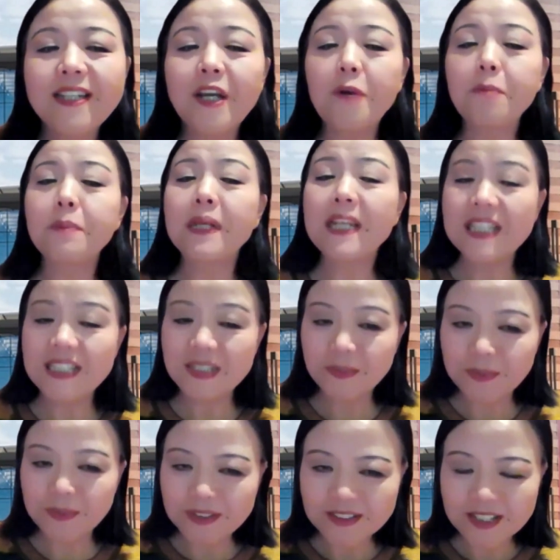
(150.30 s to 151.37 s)
Now,
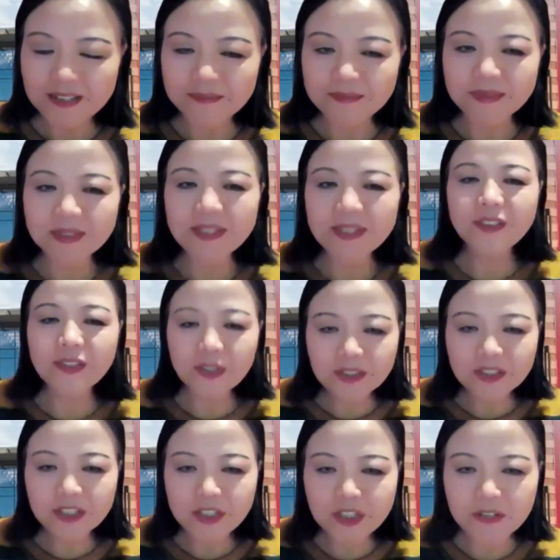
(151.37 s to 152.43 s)
please welcome
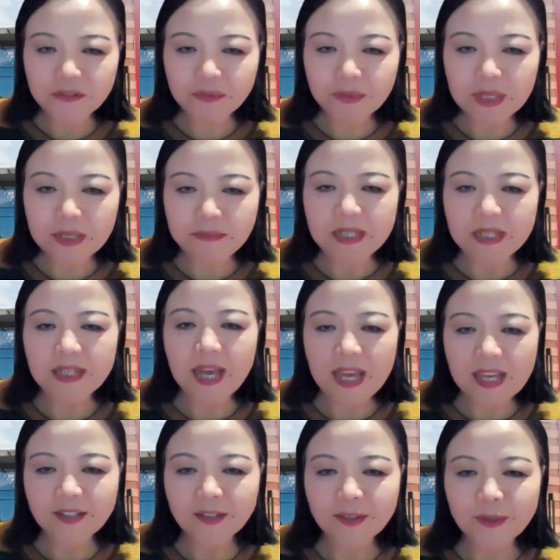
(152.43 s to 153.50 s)
Dr. Geoff Raby
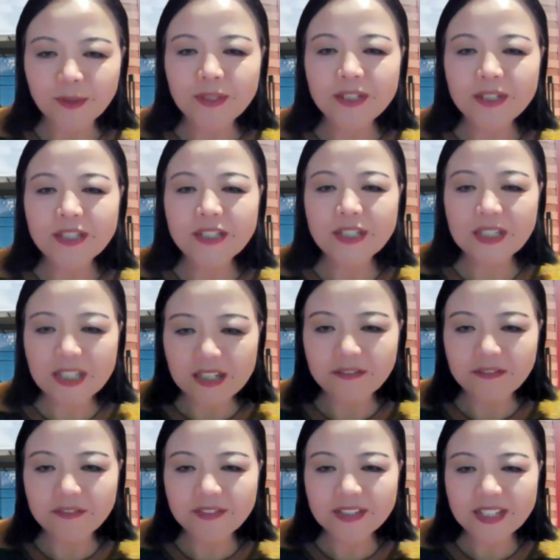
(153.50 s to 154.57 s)
AO to
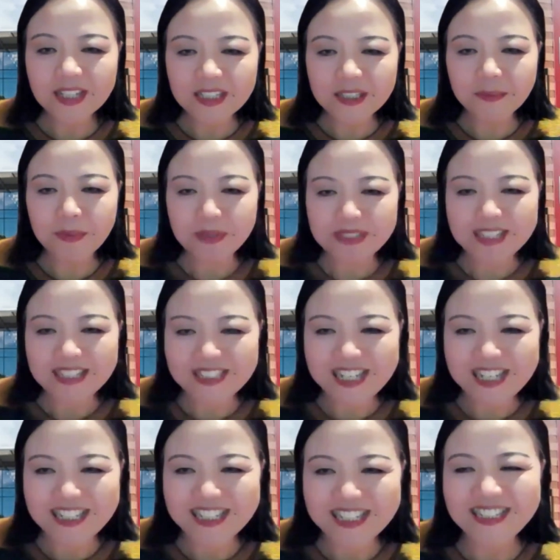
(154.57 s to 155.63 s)
give his
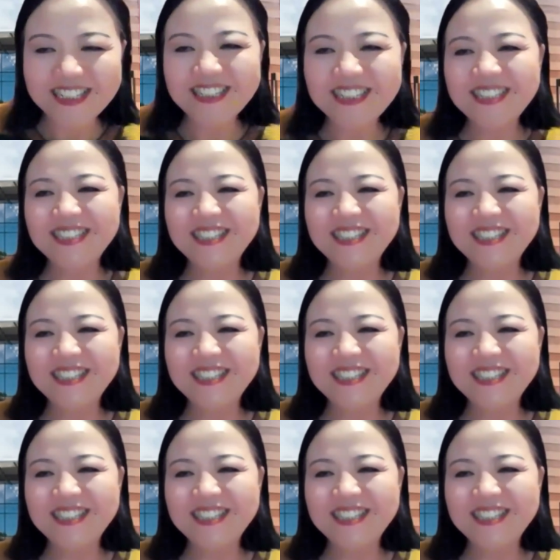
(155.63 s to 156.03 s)
presentation.